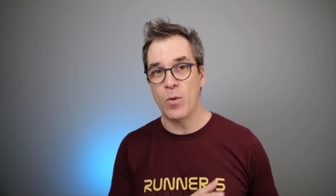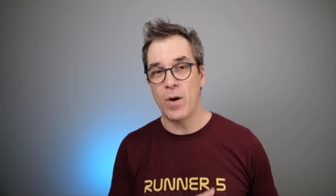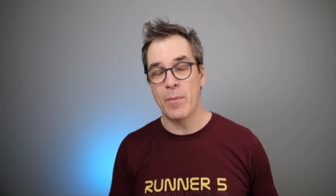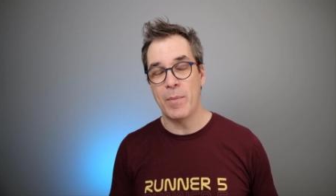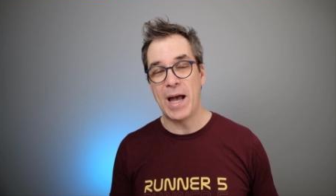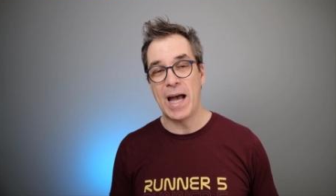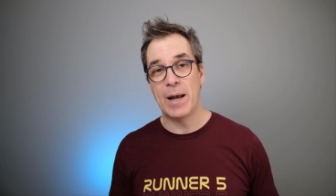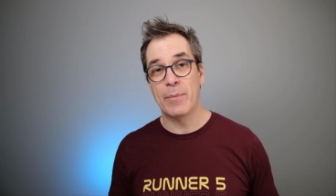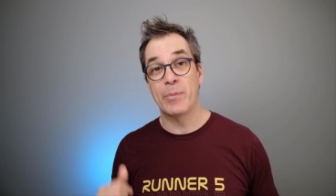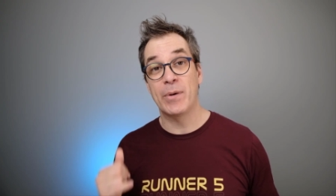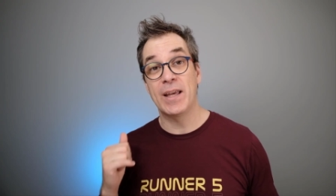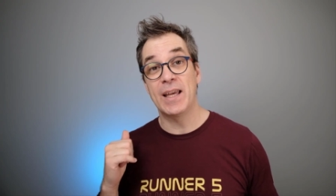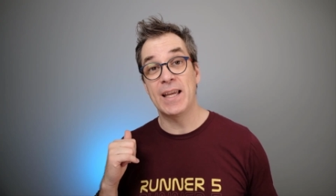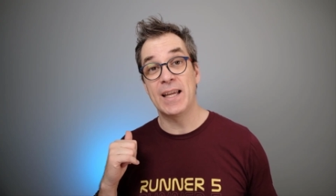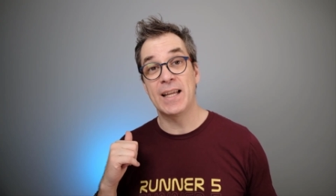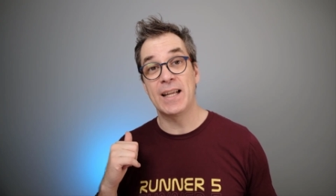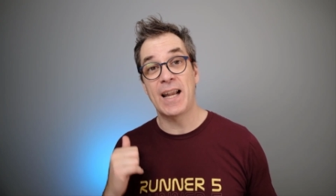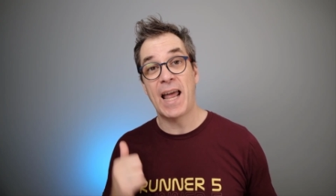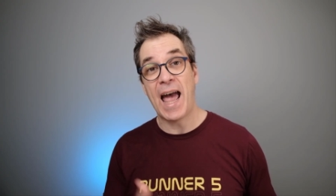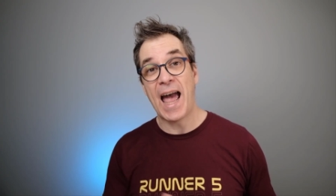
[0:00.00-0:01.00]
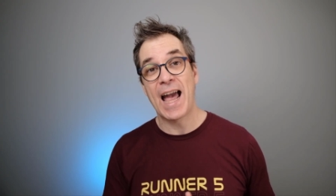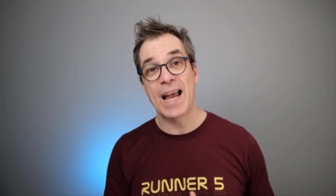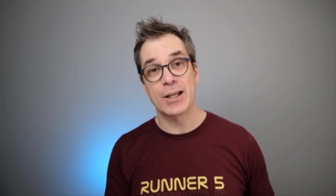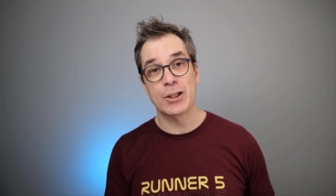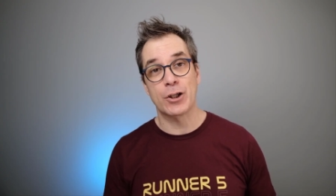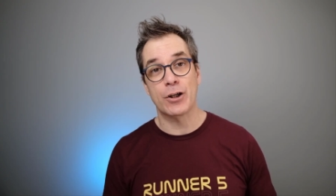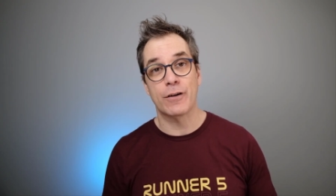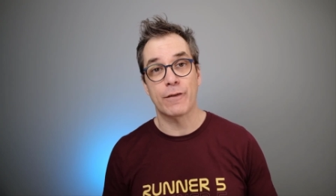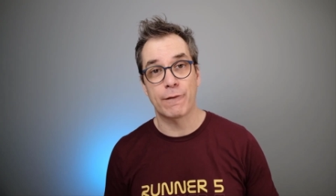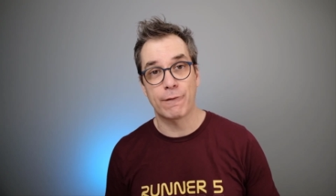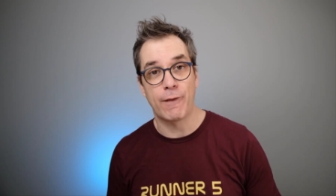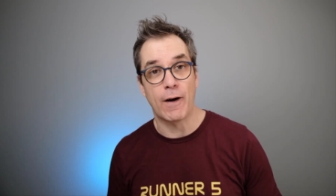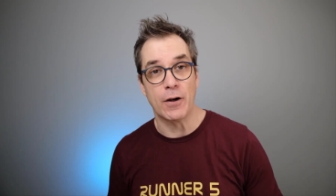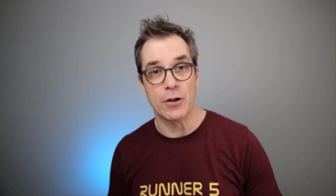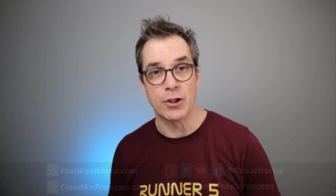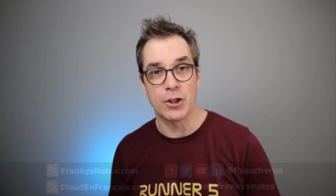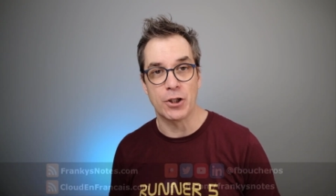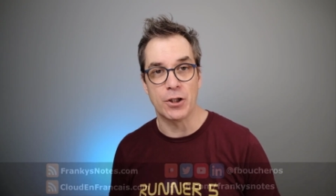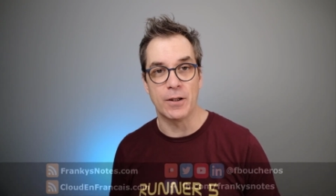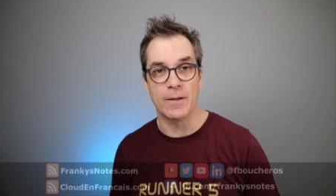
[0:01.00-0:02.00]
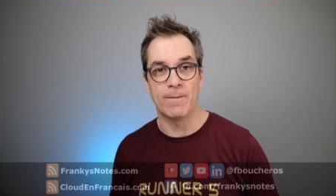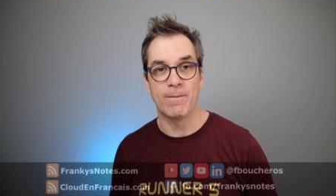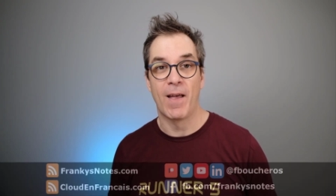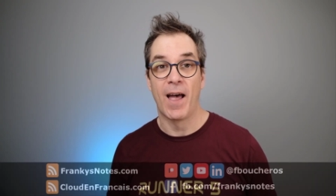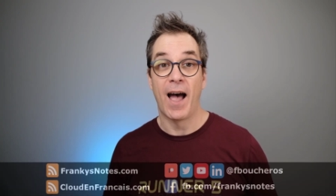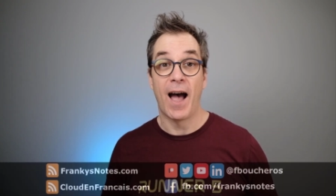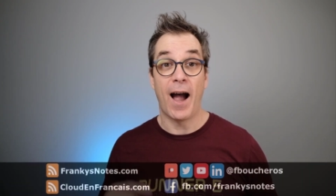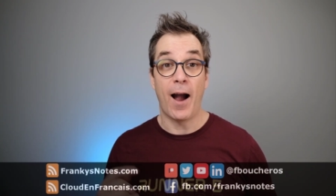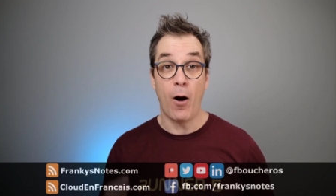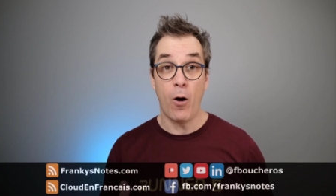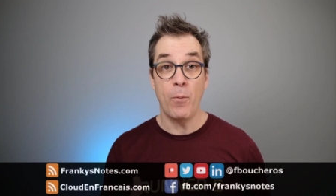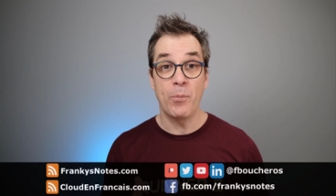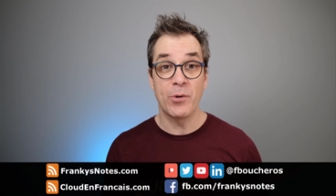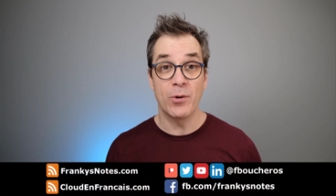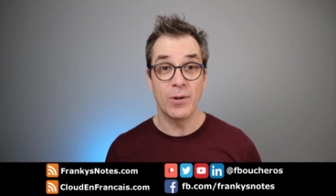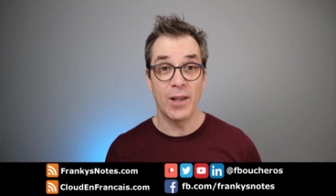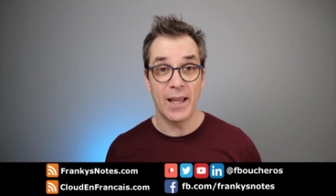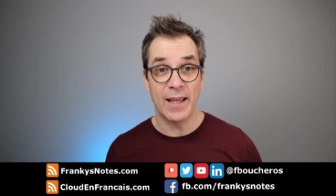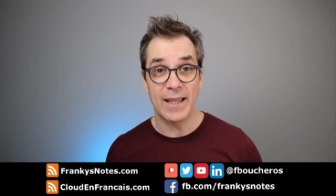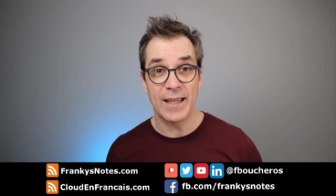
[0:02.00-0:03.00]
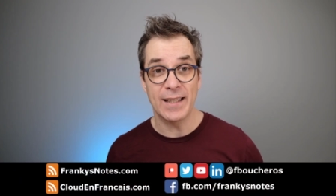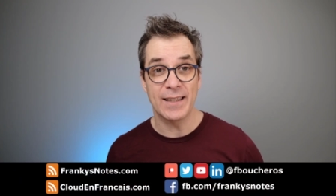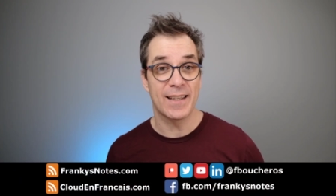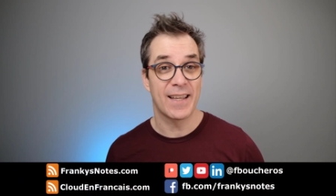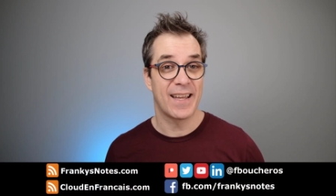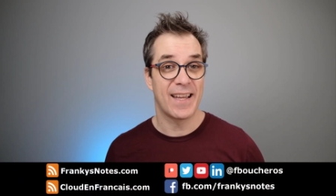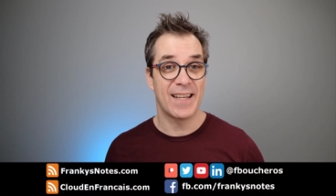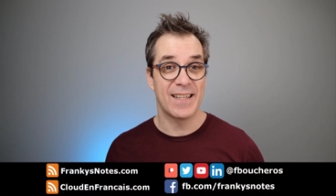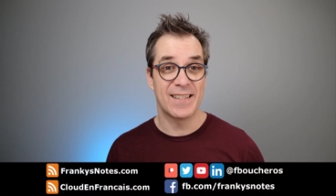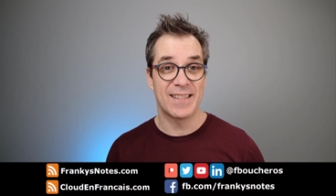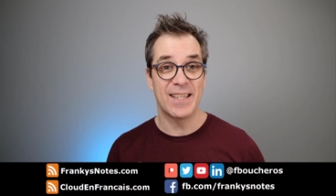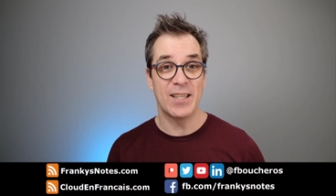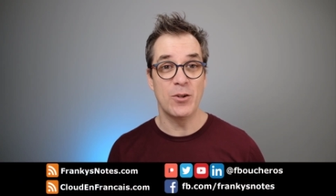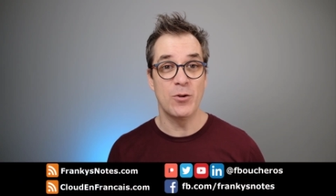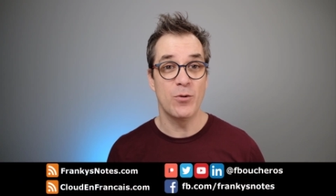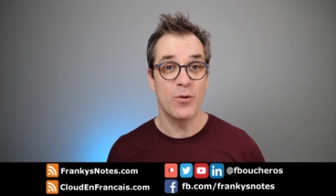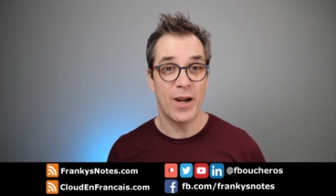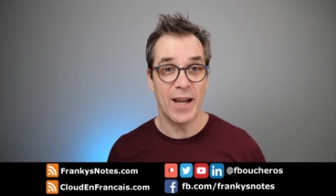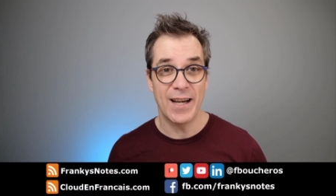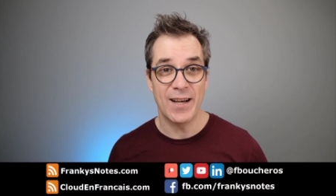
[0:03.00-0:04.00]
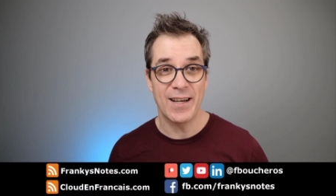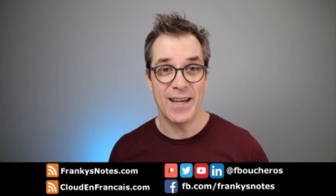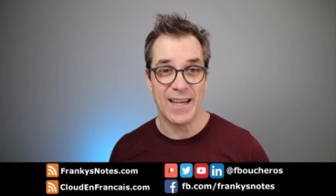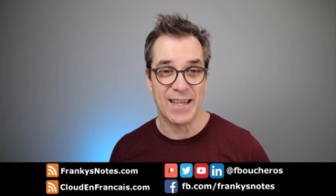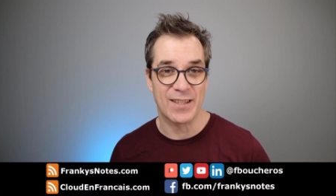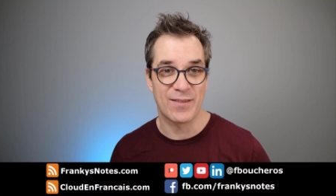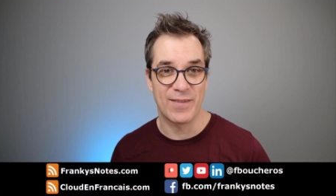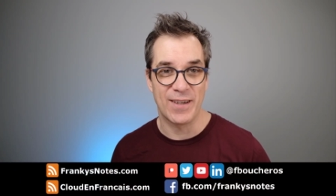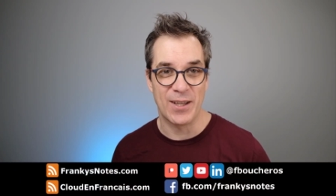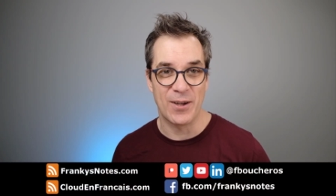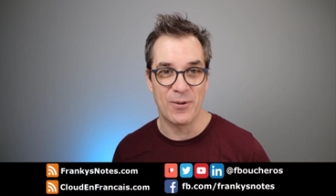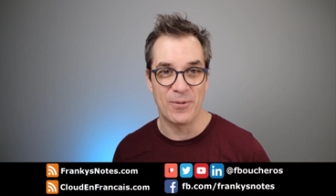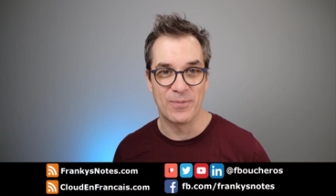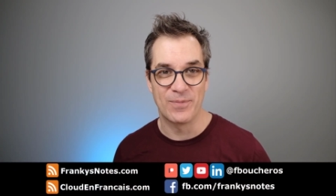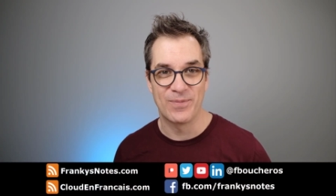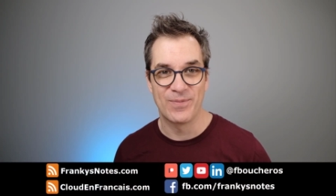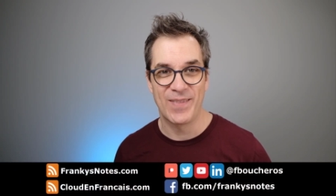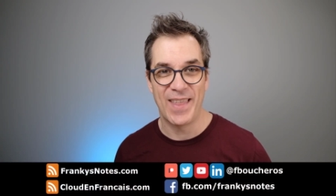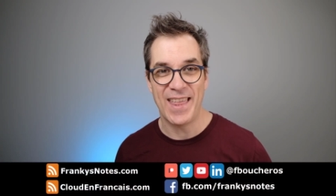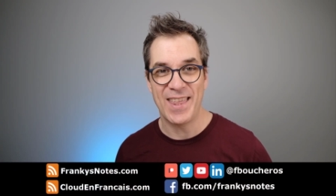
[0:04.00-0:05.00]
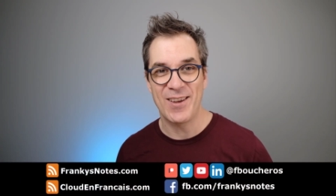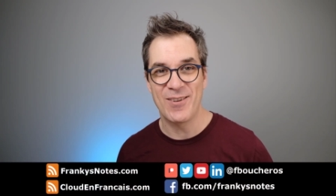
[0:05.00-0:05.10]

web app, and Azure function. I hope you like it and see you in the next video. Thank